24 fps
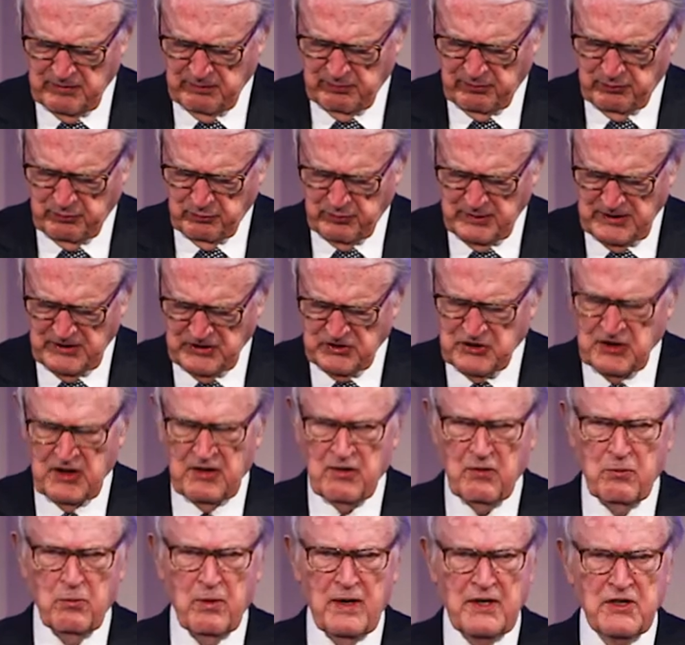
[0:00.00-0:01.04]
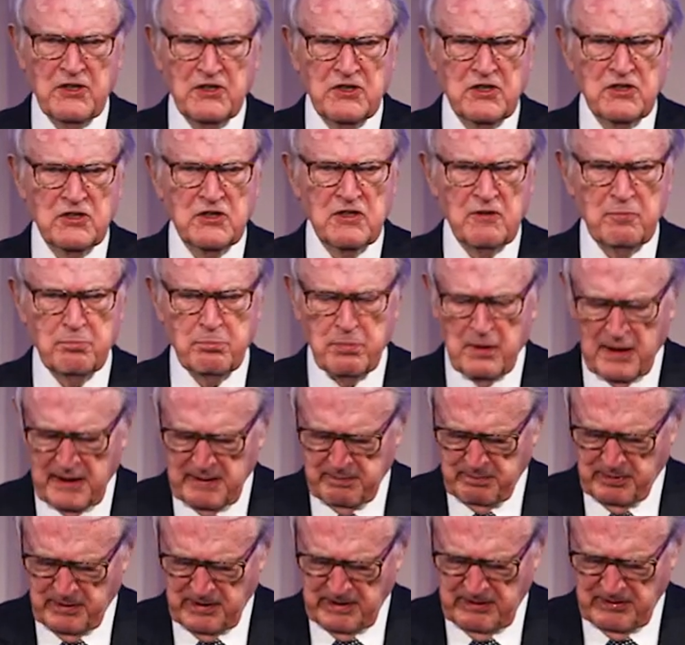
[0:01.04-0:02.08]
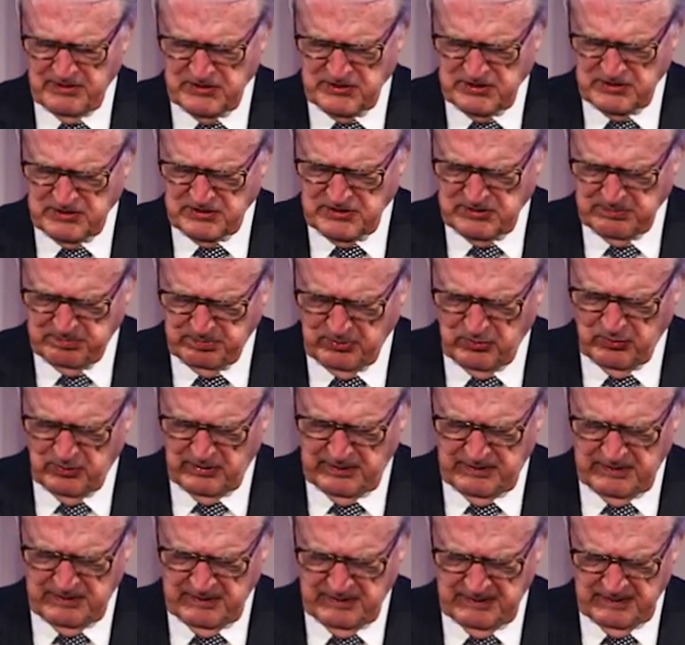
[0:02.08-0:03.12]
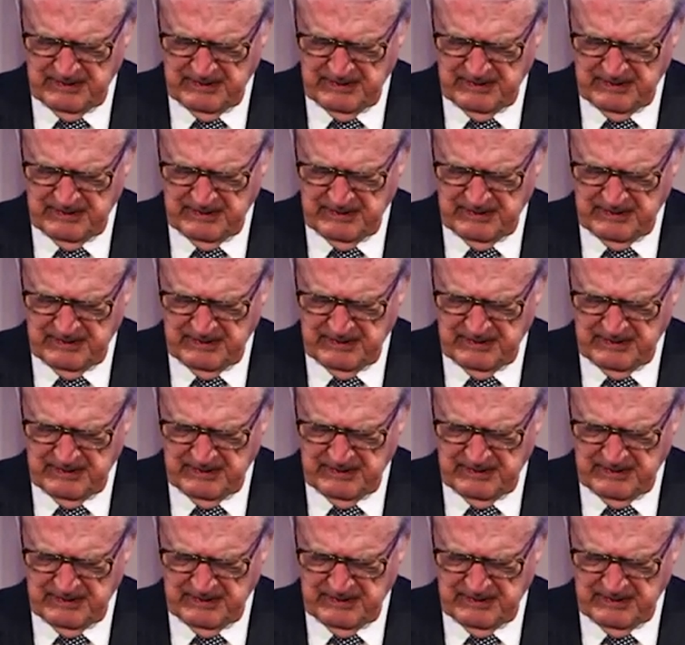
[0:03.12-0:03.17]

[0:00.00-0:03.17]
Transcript: of three generations of bipartisan support